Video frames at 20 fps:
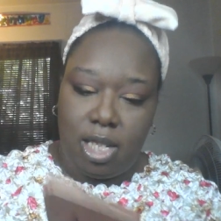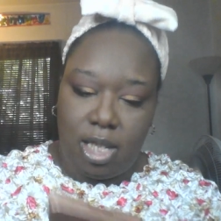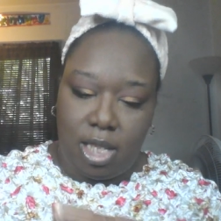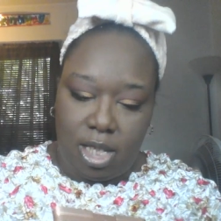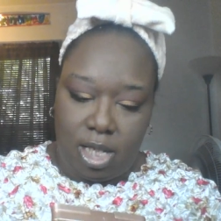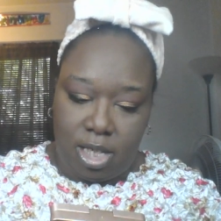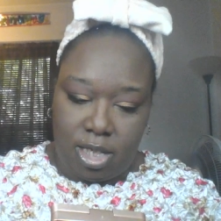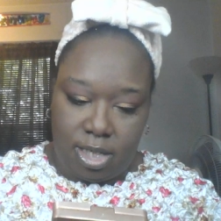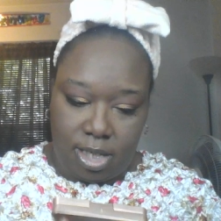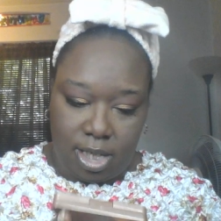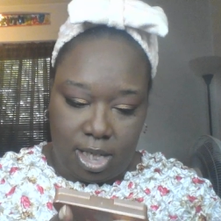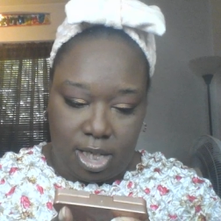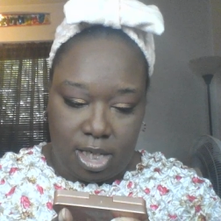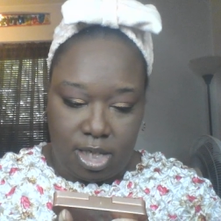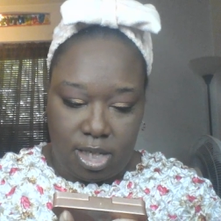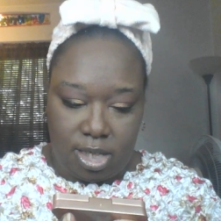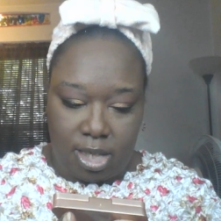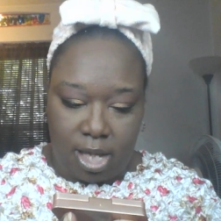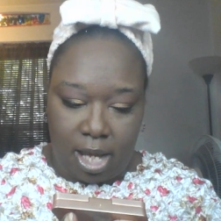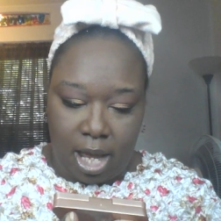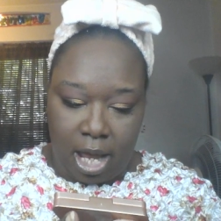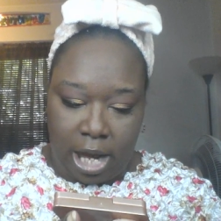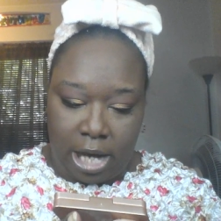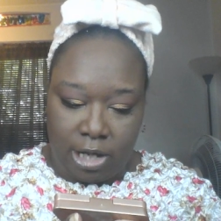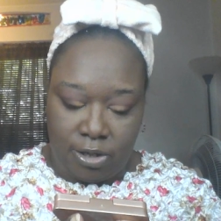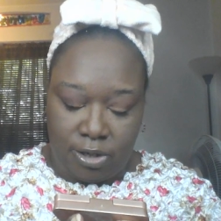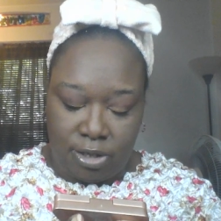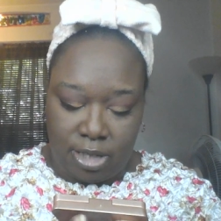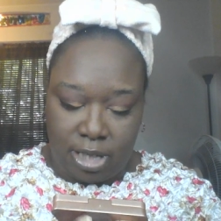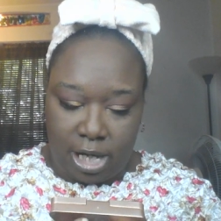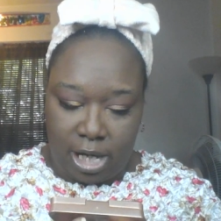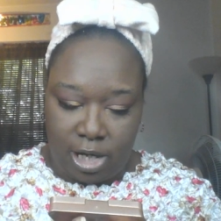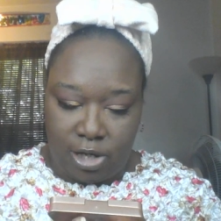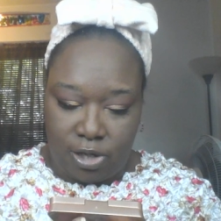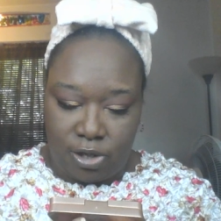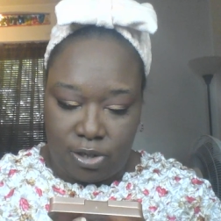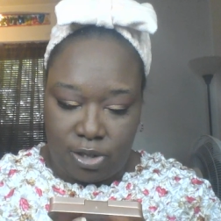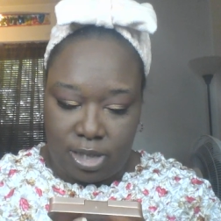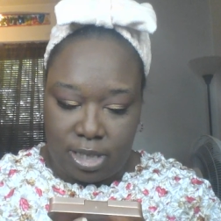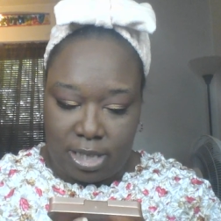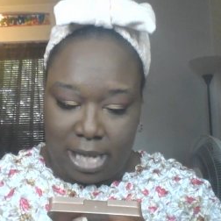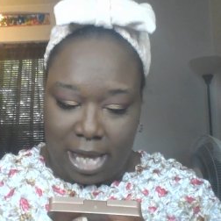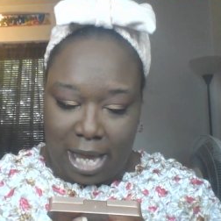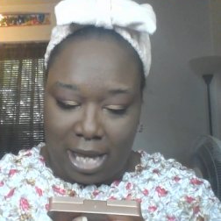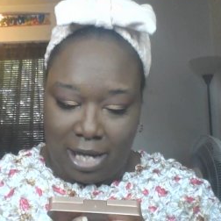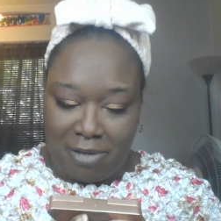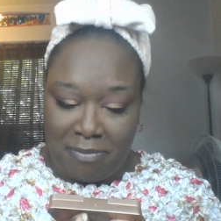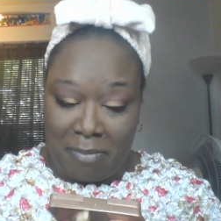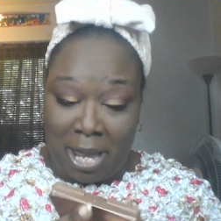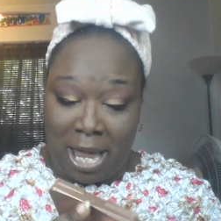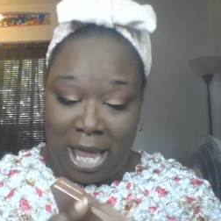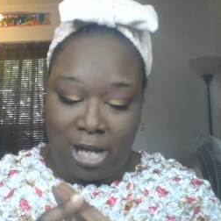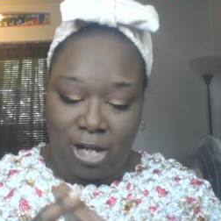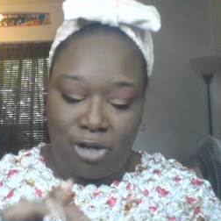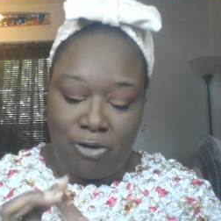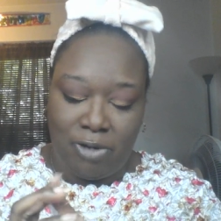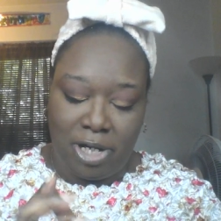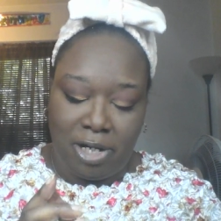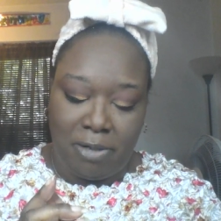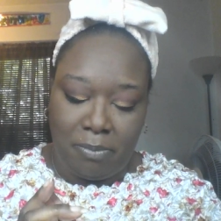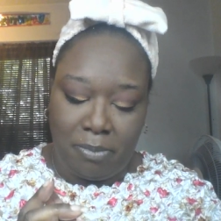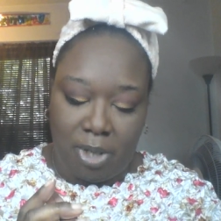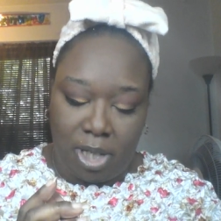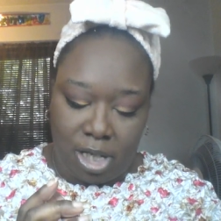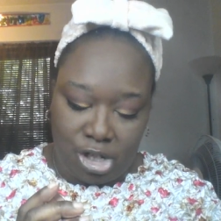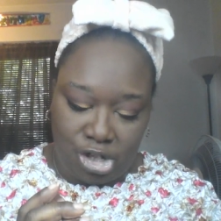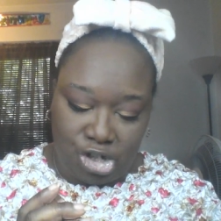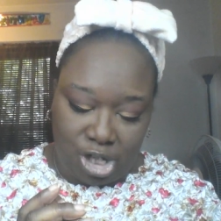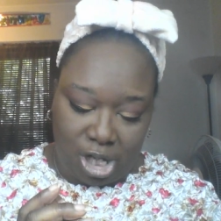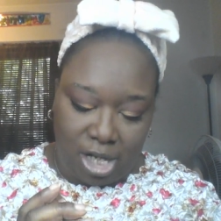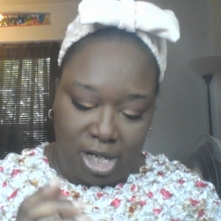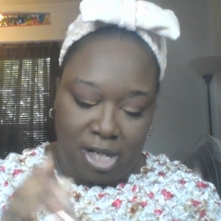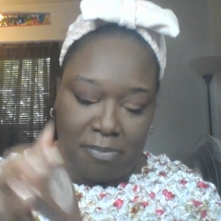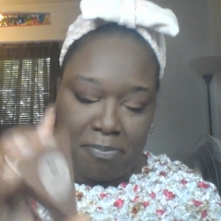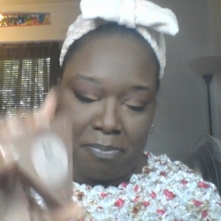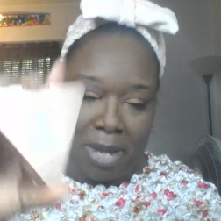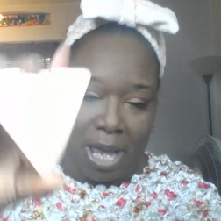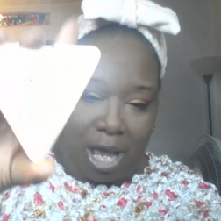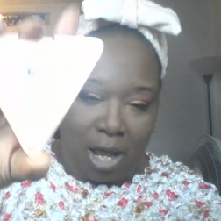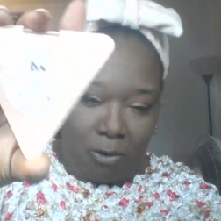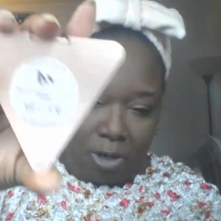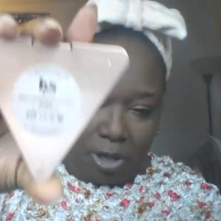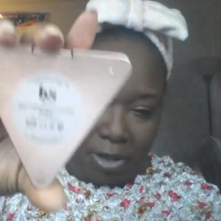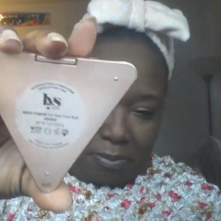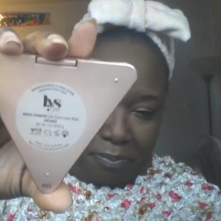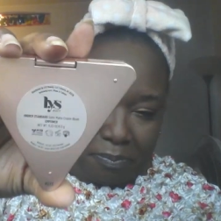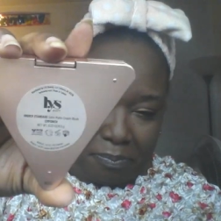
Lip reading: this is the Higher Standard Satin Matte Cream Blush in Empower.